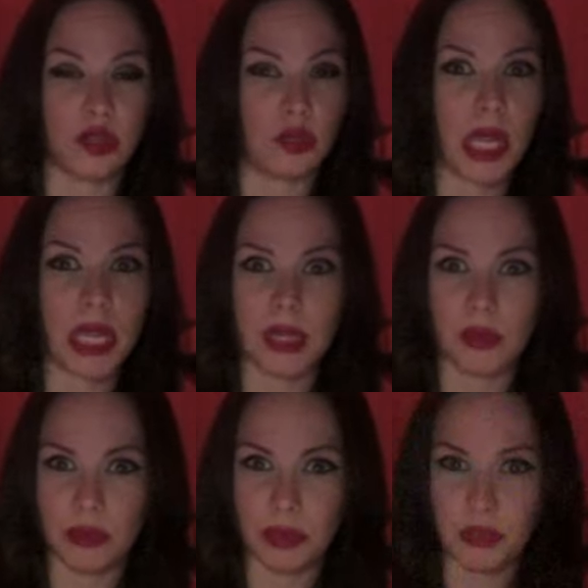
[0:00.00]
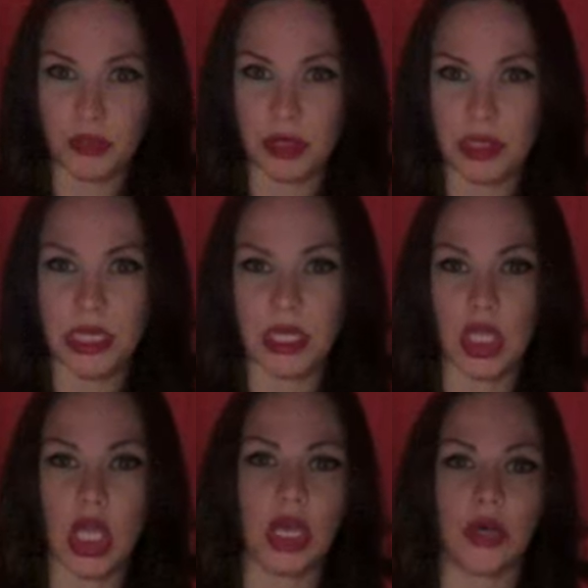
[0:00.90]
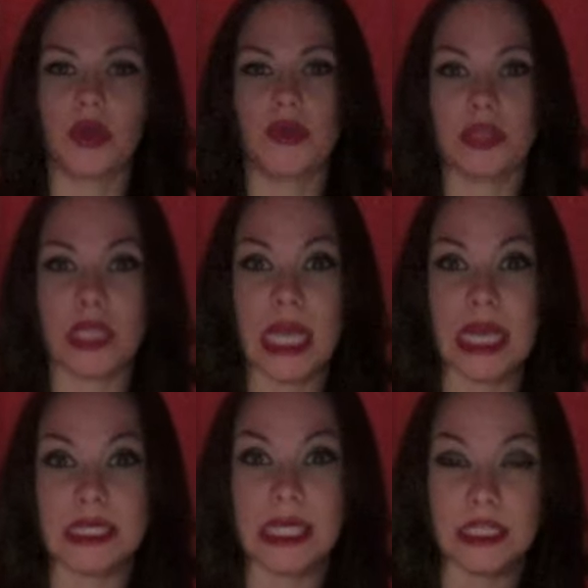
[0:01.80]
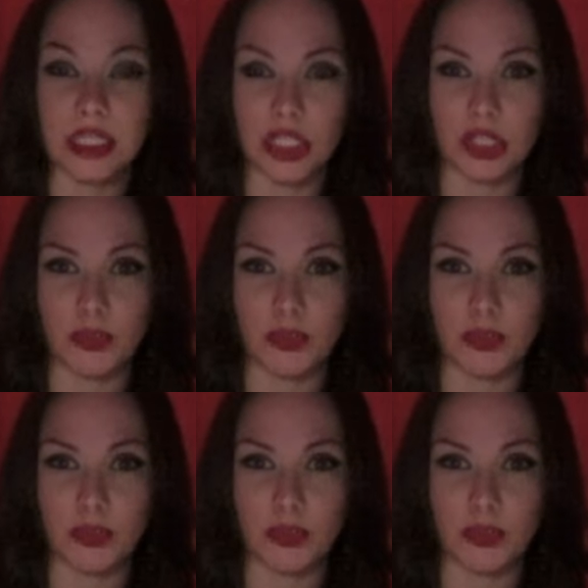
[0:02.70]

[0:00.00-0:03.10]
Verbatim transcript: You hate when people aren't getting along or there's a lot of tension.